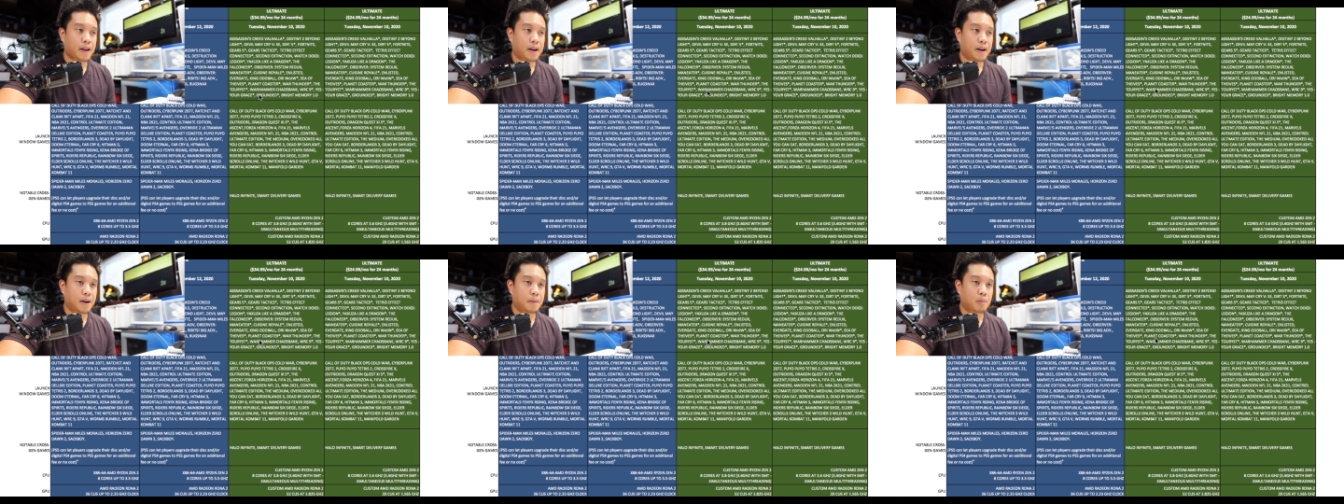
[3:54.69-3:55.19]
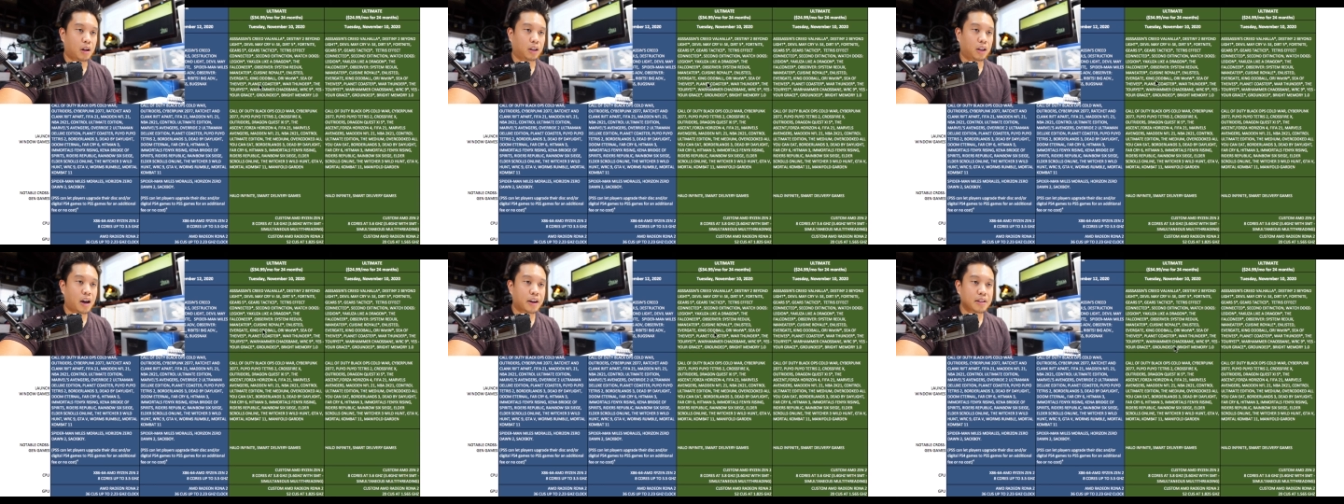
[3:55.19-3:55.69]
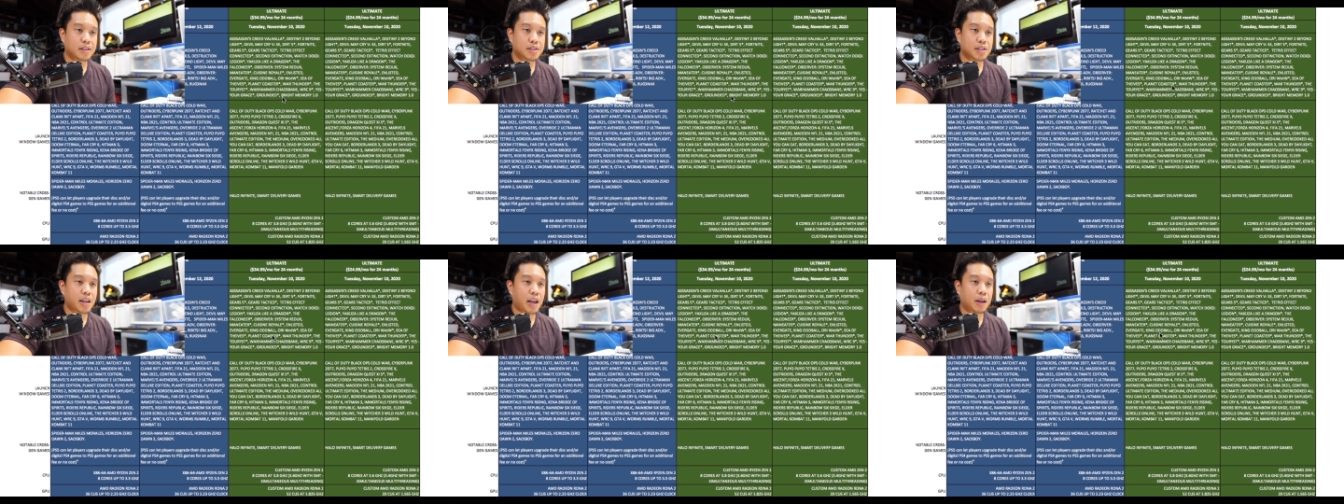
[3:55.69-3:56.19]
A lot of
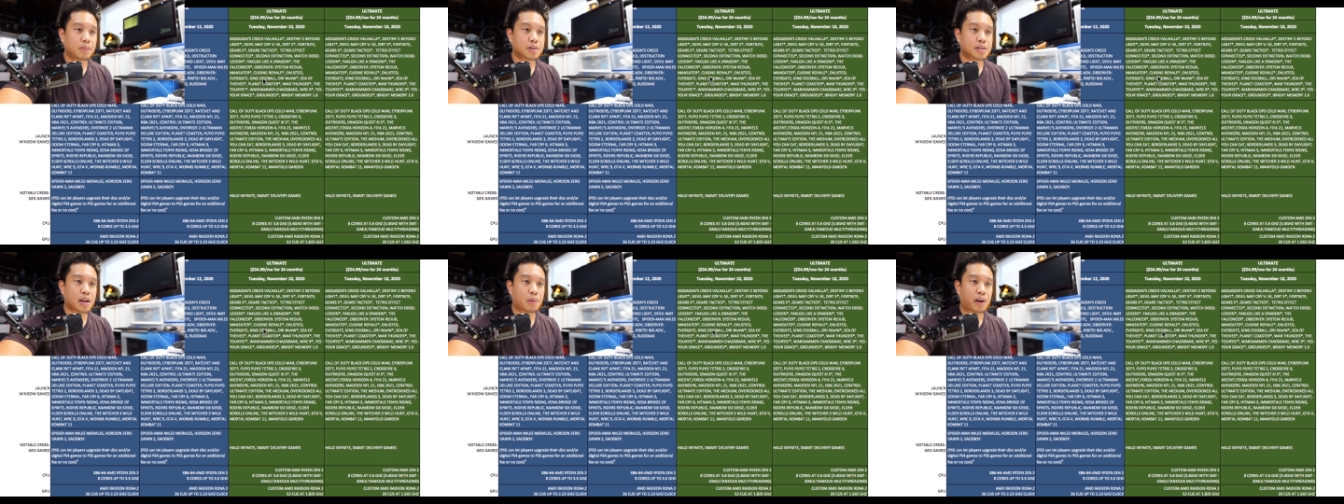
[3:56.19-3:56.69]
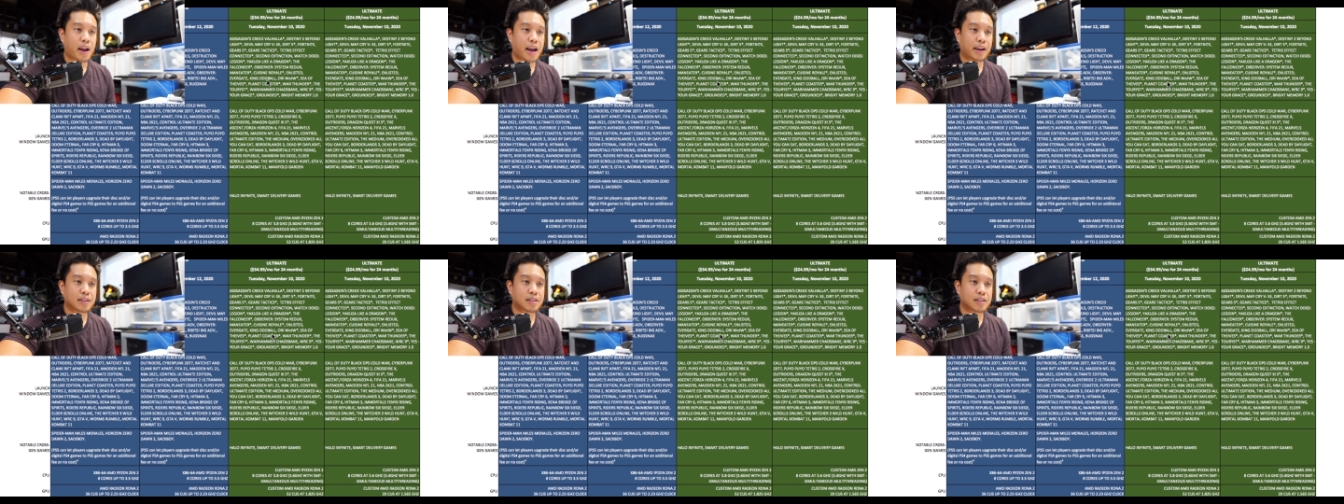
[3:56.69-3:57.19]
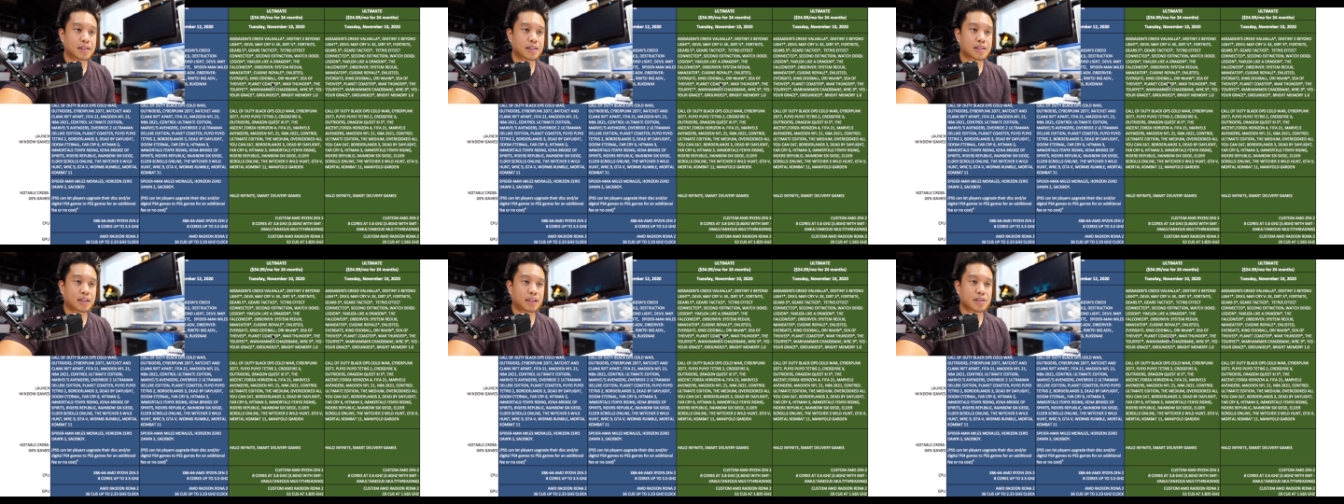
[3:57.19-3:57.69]
these games that were added to
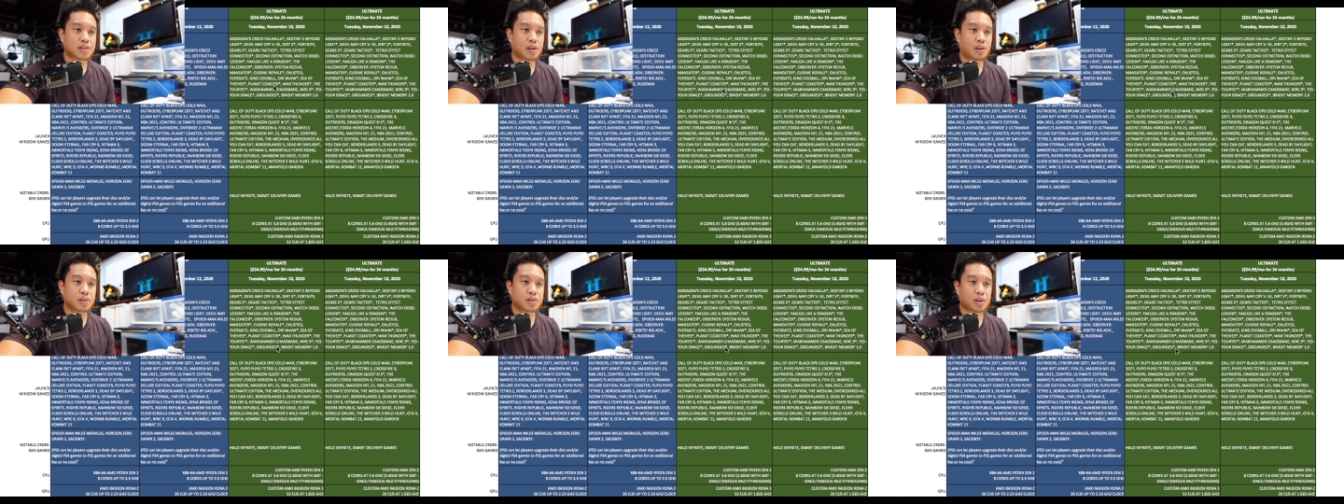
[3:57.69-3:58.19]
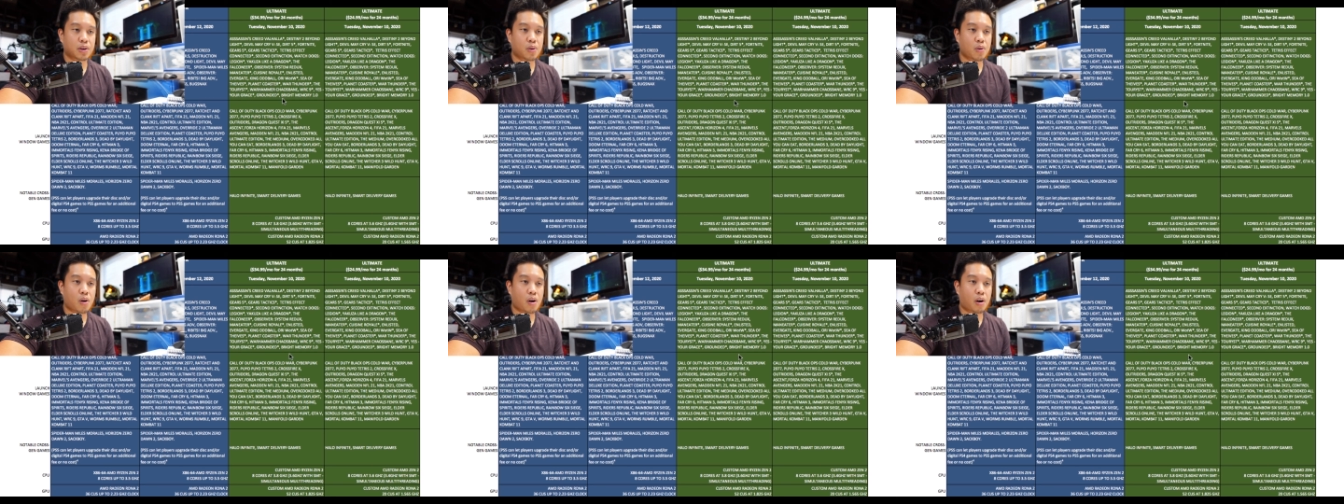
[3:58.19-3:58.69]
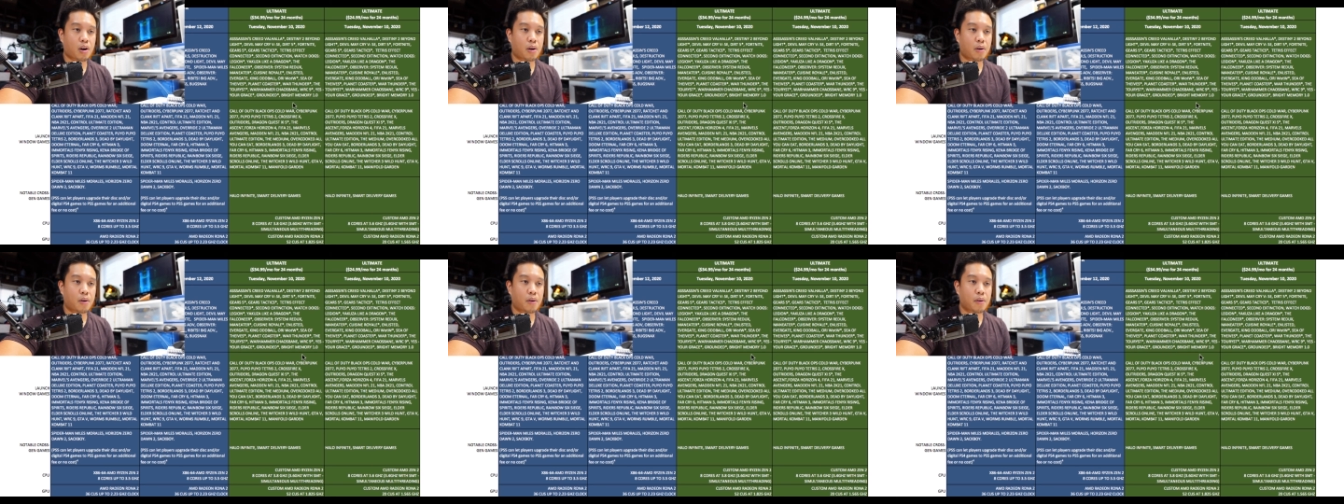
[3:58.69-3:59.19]
this list also
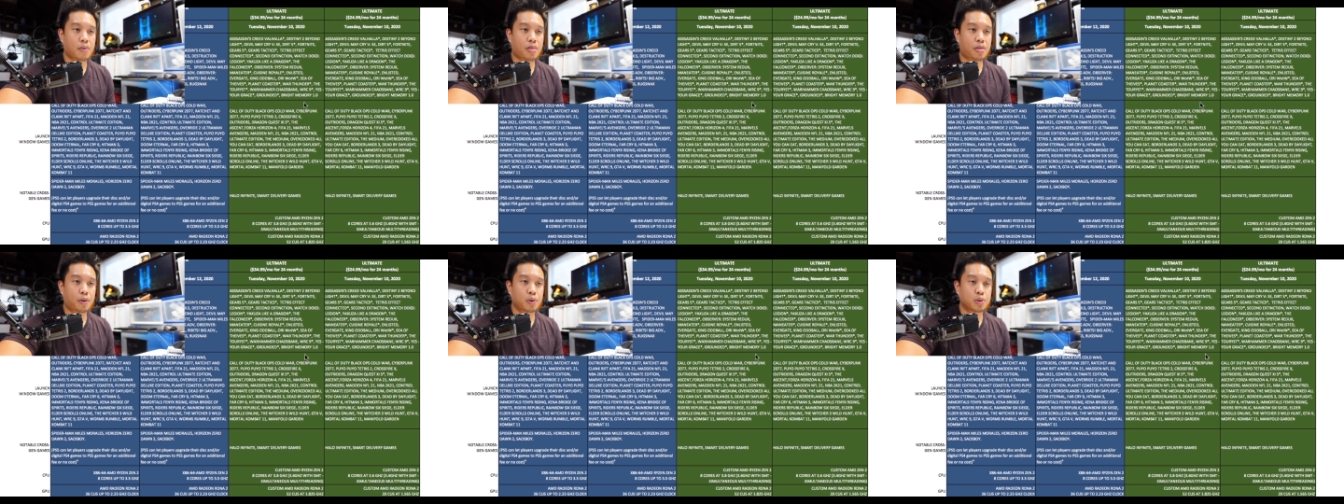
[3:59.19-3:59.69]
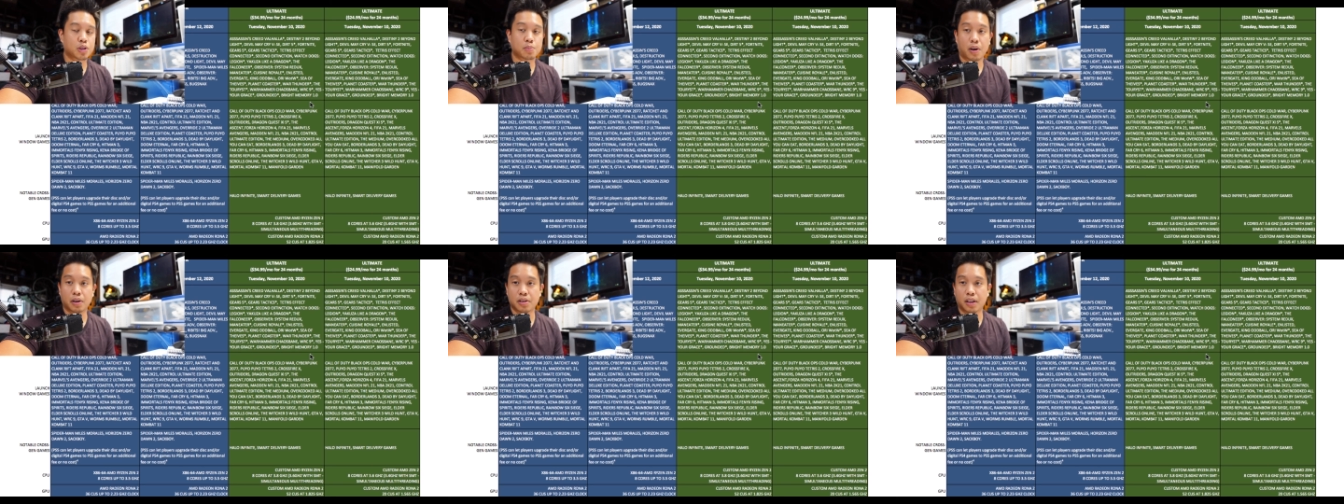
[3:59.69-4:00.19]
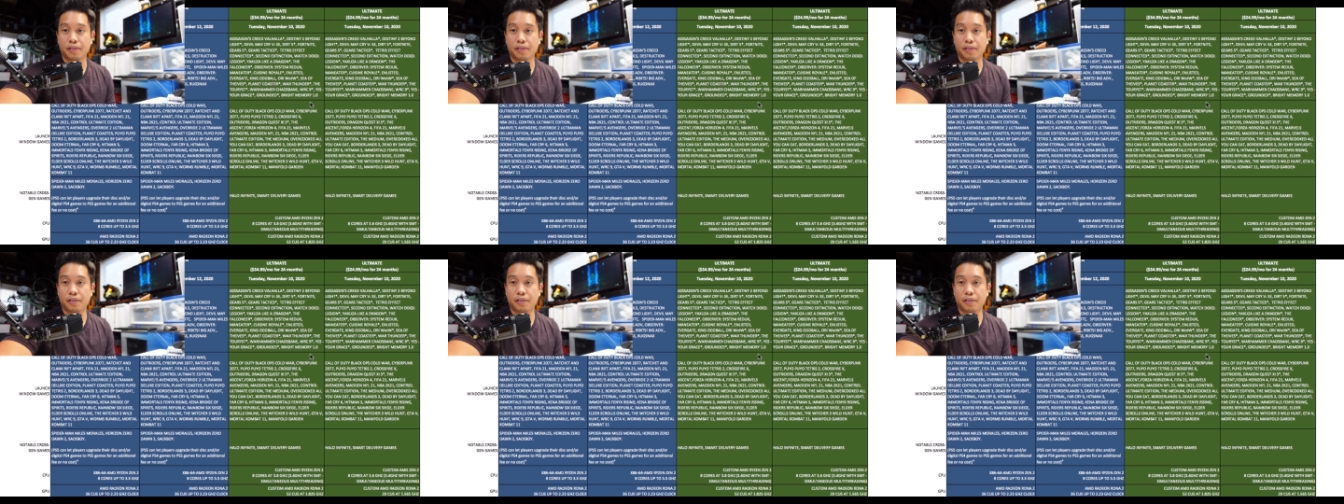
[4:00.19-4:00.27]
are through smart